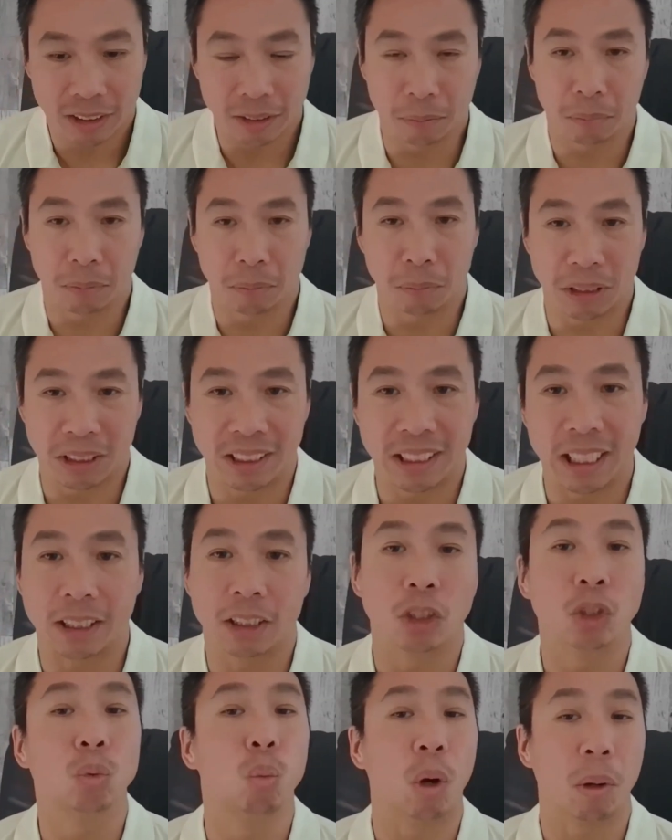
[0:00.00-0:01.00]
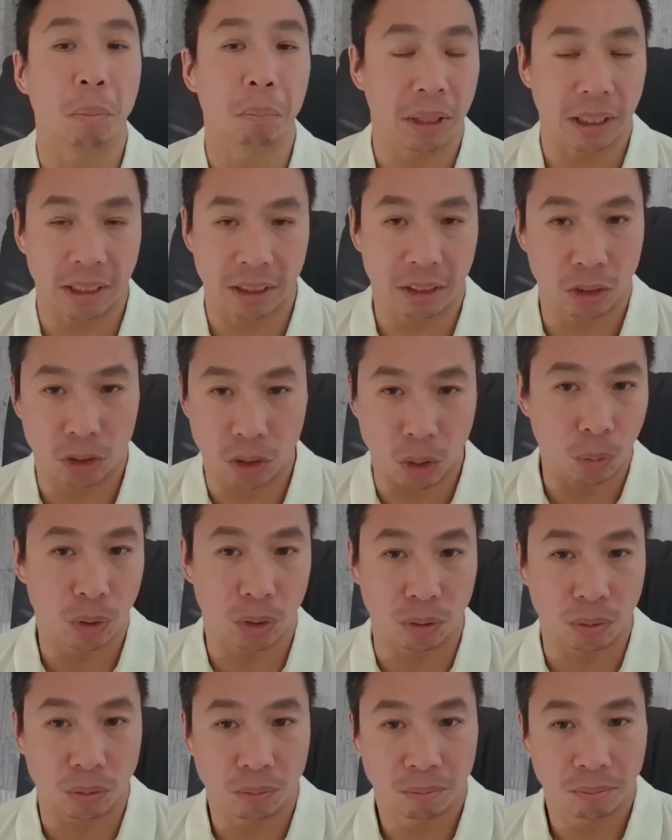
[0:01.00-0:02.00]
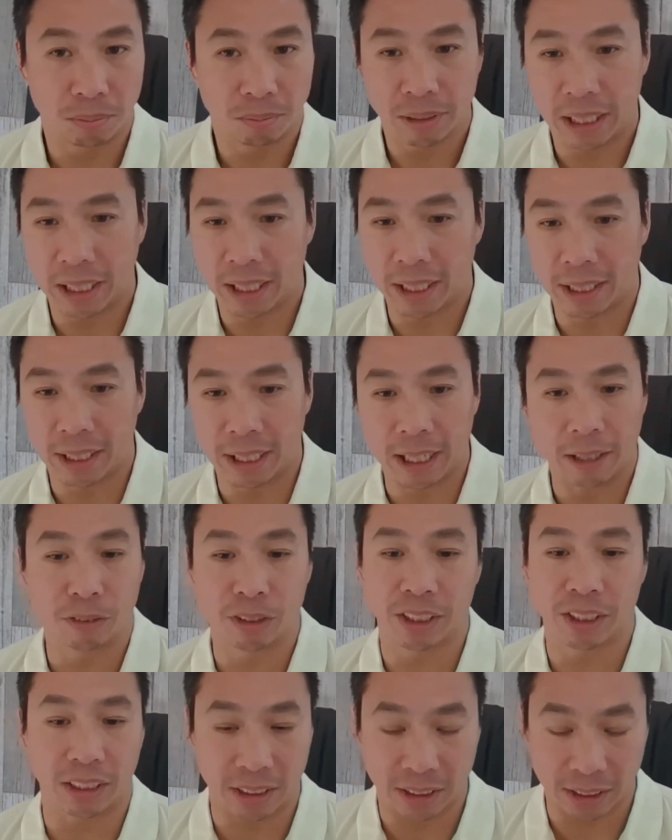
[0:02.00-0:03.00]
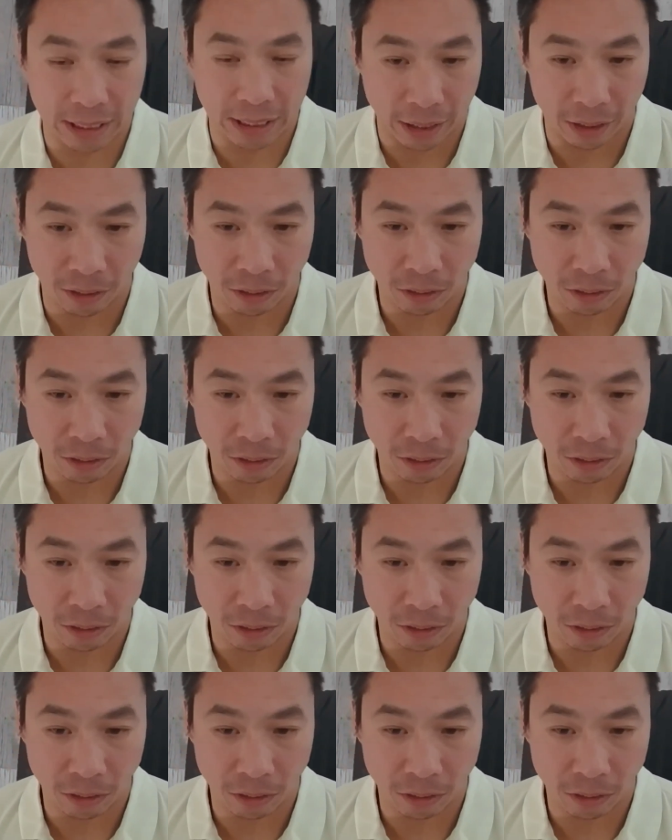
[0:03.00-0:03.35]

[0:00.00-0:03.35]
mean that there's one place to go to and everything is there.